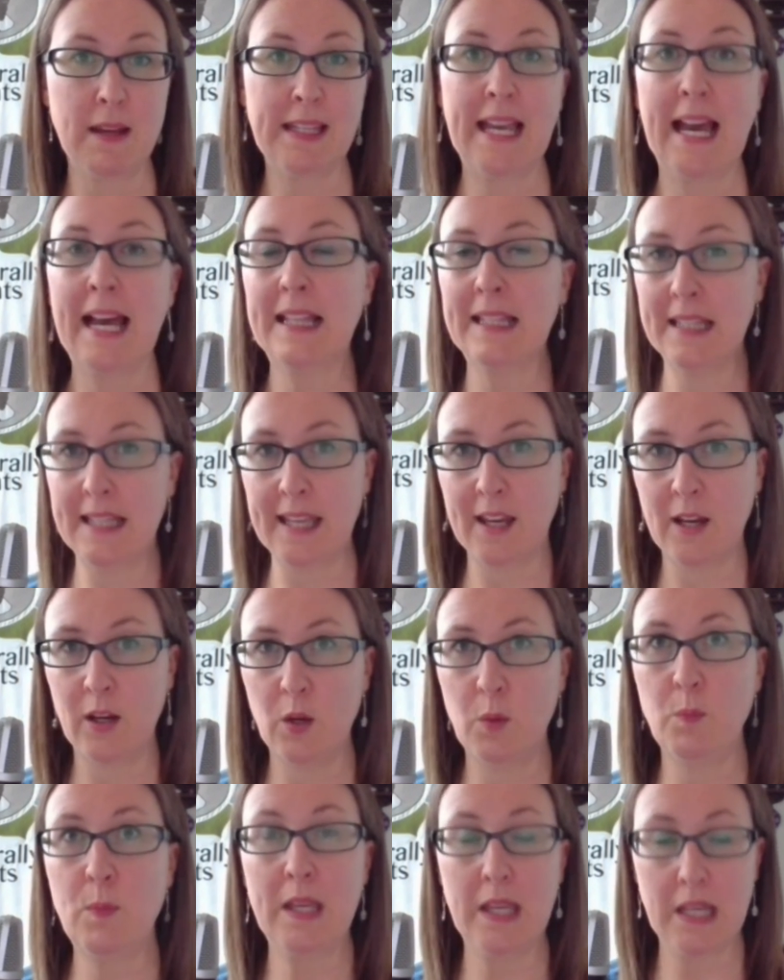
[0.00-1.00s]
cat
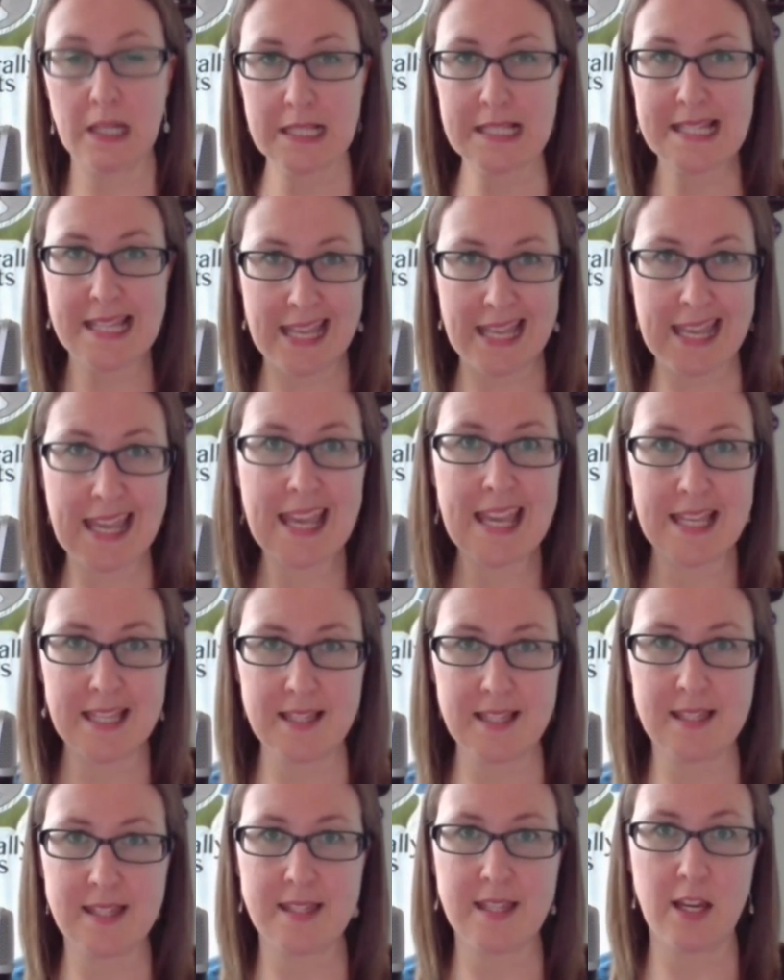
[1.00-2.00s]
Leo because he
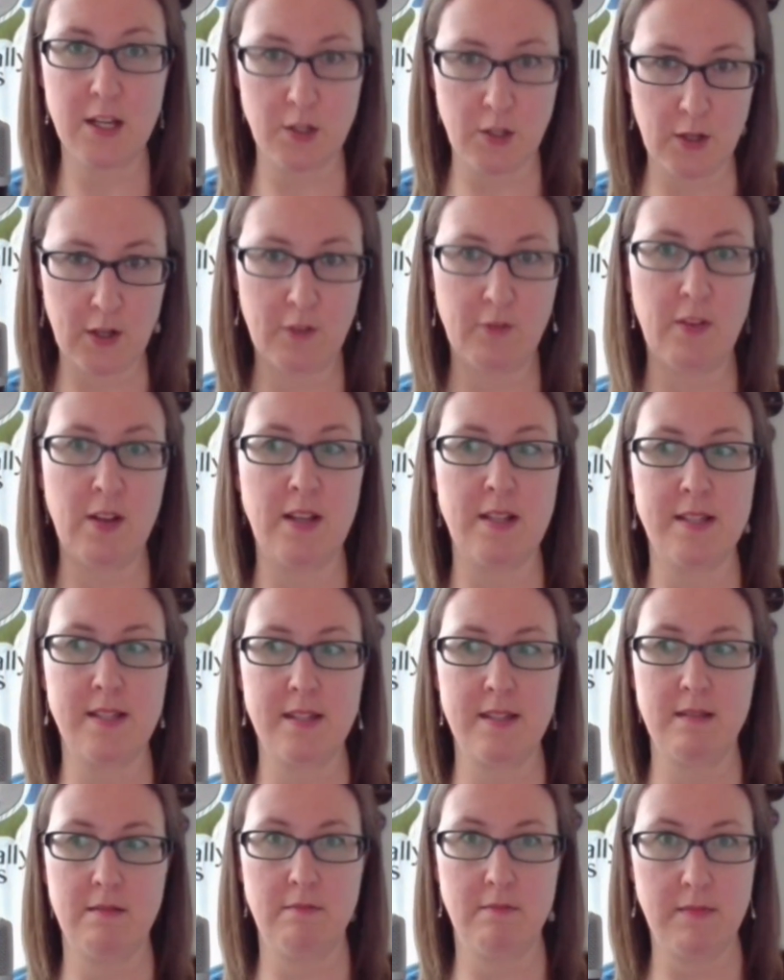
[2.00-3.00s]
is a
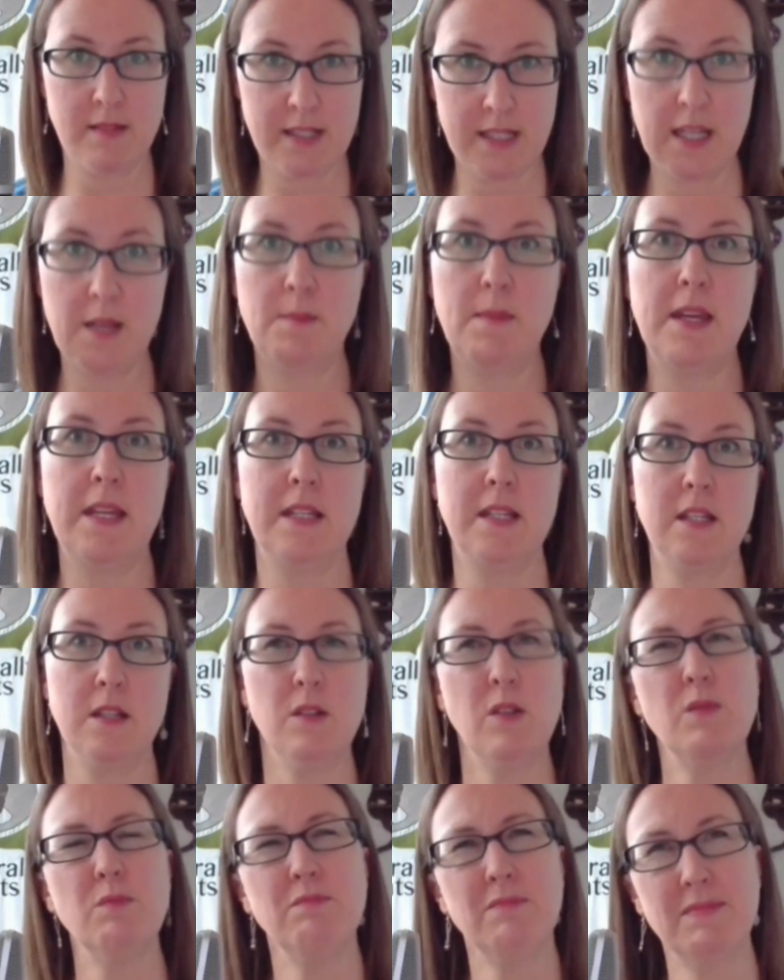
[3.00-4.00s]
nervous, timid,
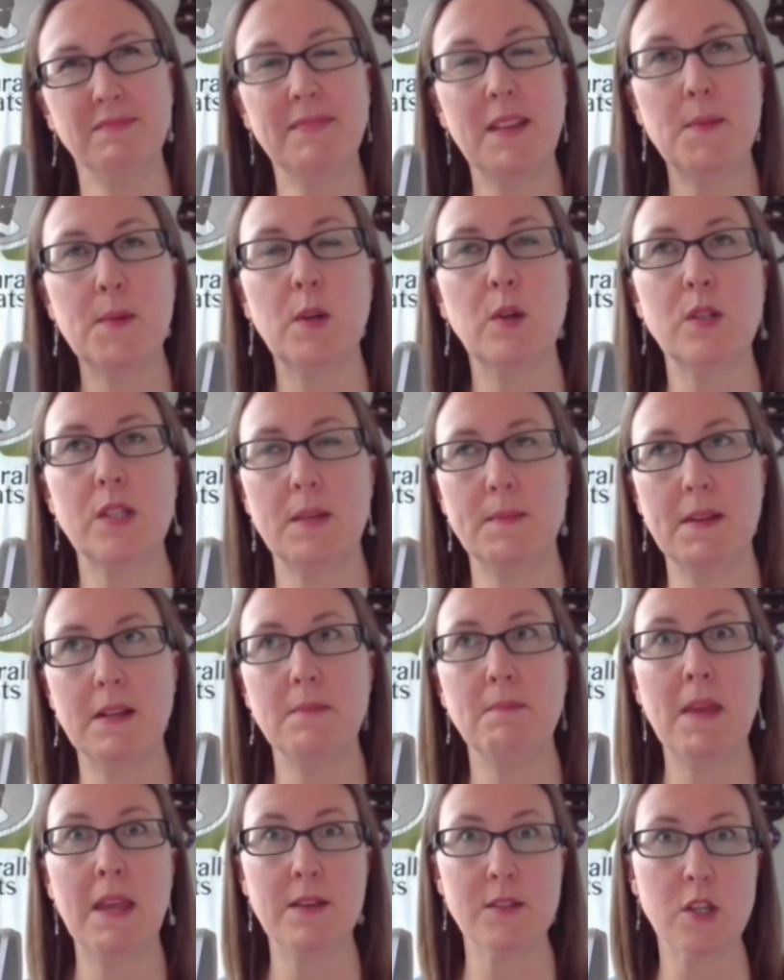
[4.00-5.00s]
maybe not timid.
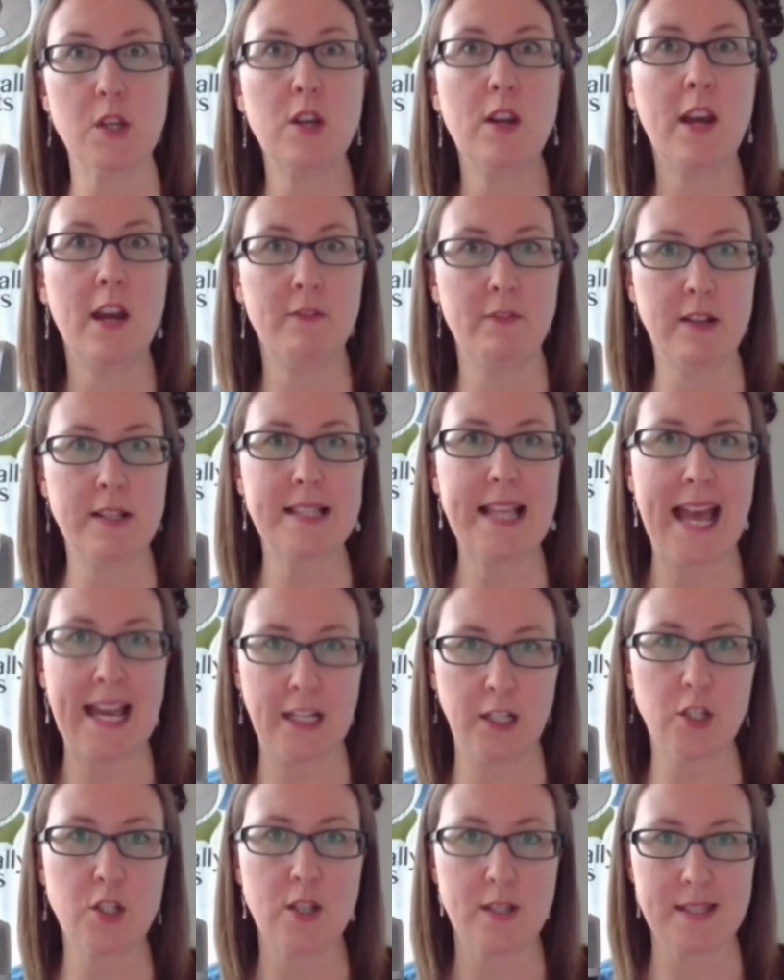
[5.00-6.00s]
He is a nervous,
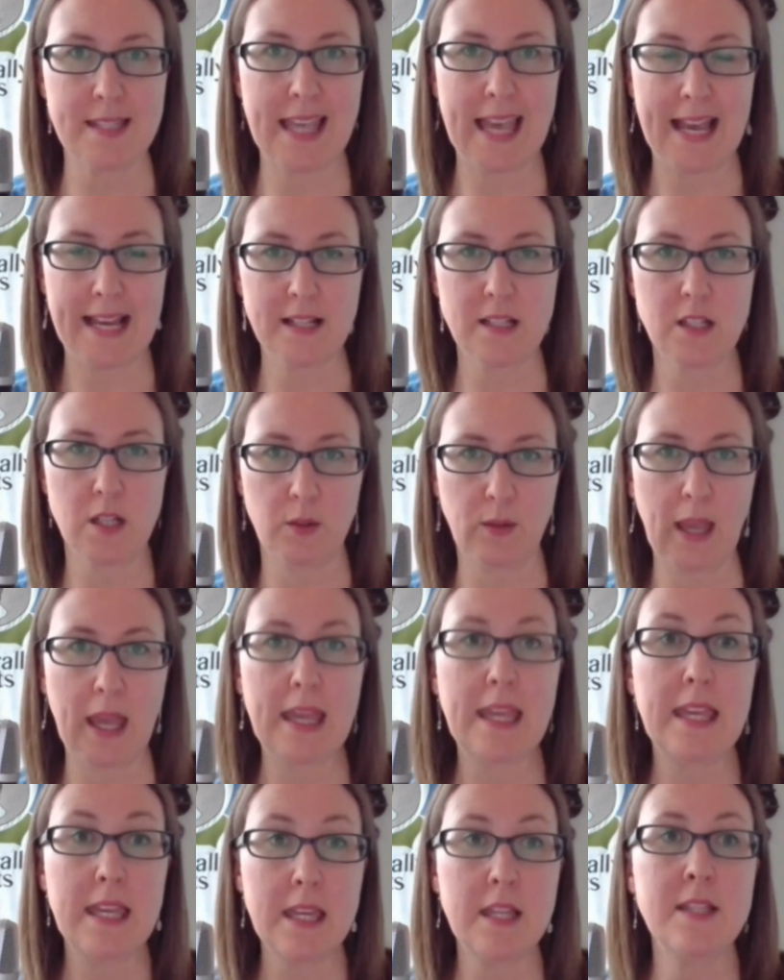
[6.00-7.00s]
anxious cat. Okay,
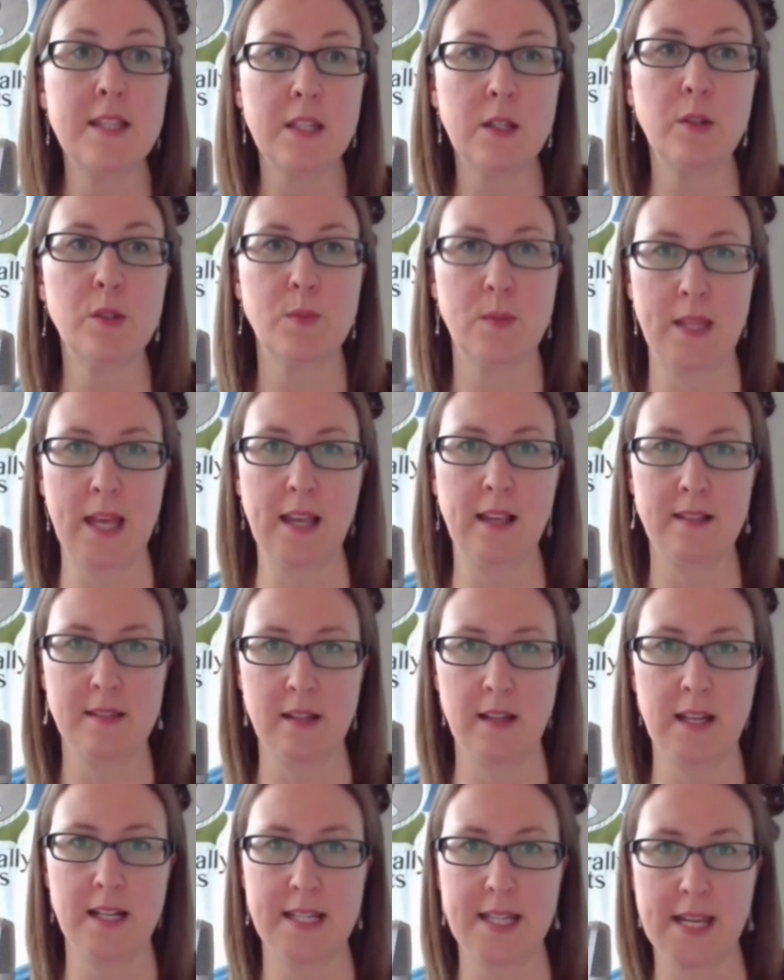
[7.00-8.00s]
he deals with
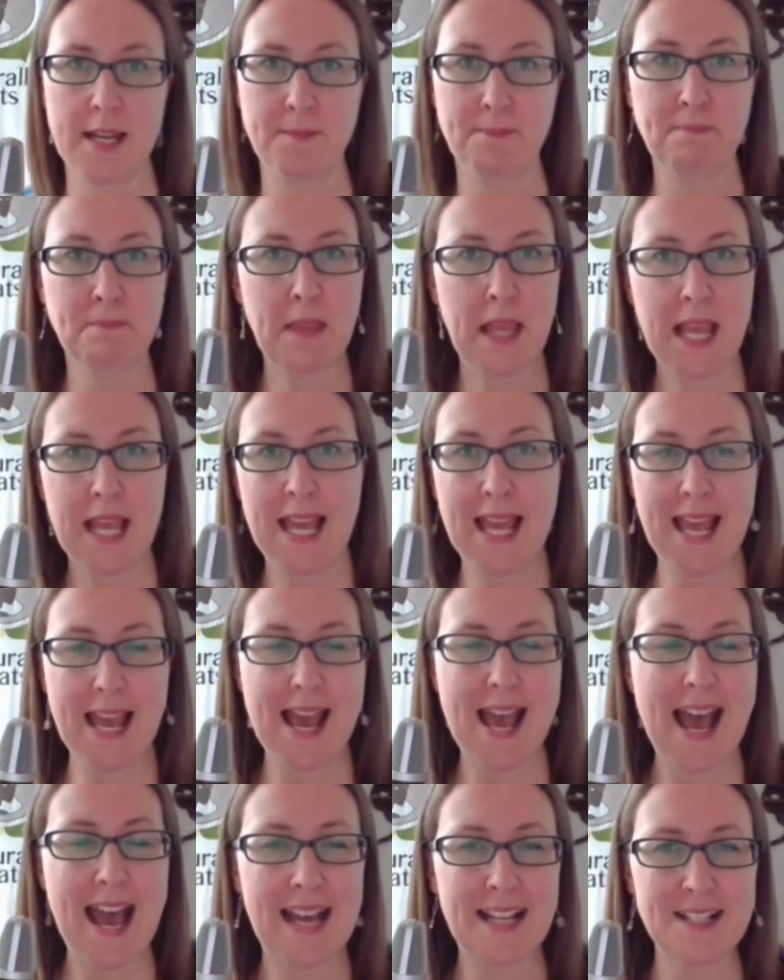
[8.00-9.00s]
anxiety,
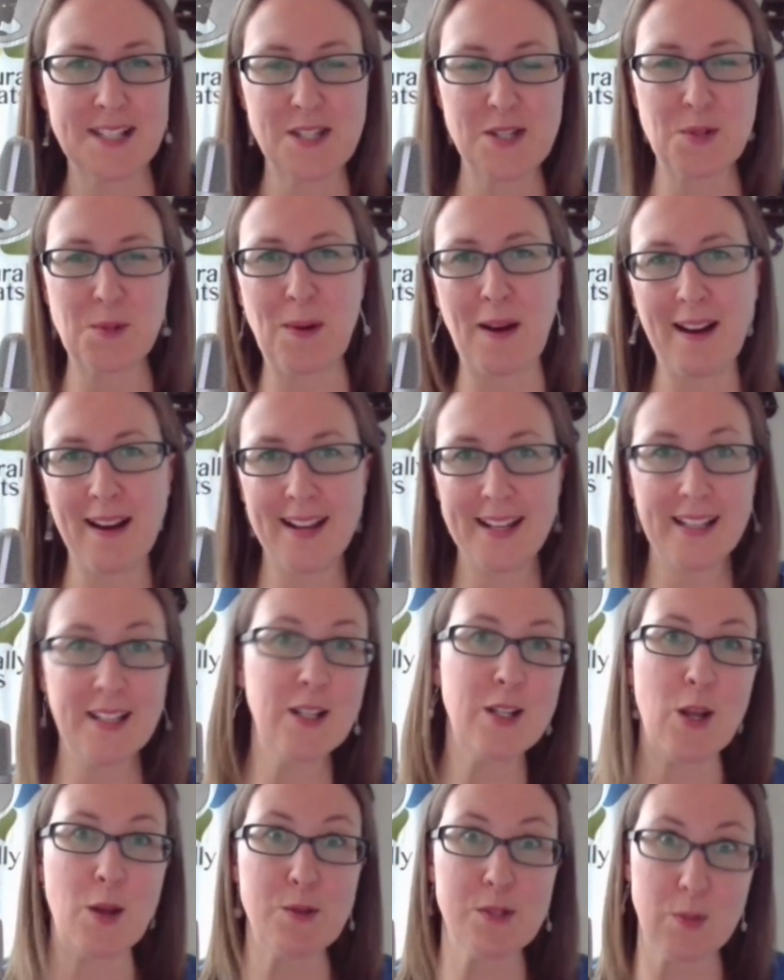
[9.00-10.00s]
as do I.
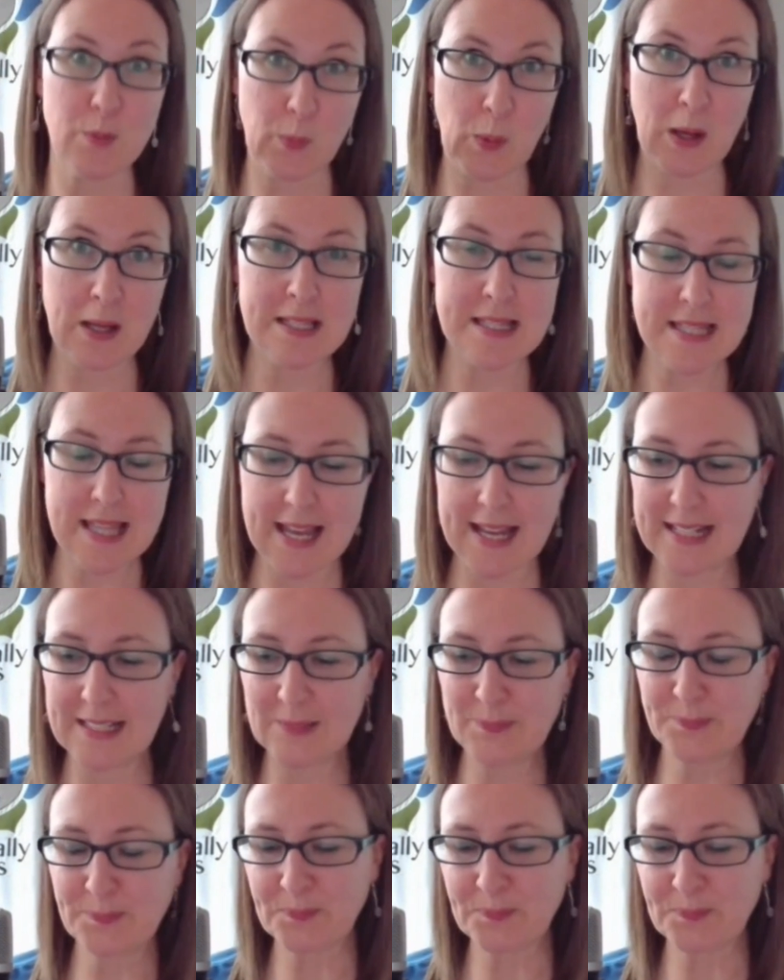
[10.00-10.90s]
No surprise there.